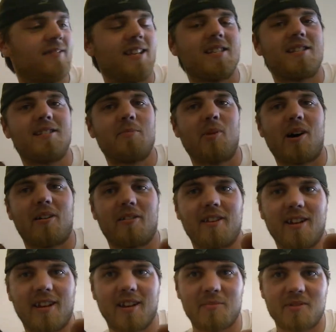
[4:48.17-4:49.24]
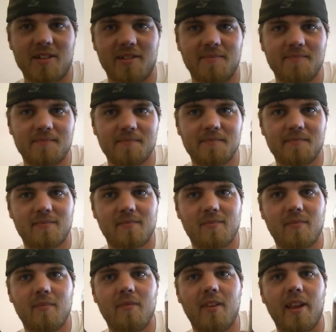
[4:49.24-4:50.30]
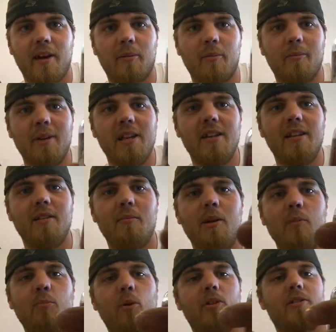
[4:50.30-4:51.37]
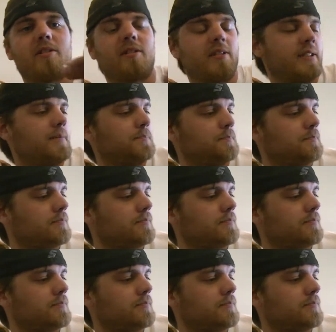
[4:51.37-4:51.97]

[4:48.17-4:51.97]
this is the bottle that it comes in. Now, me personally,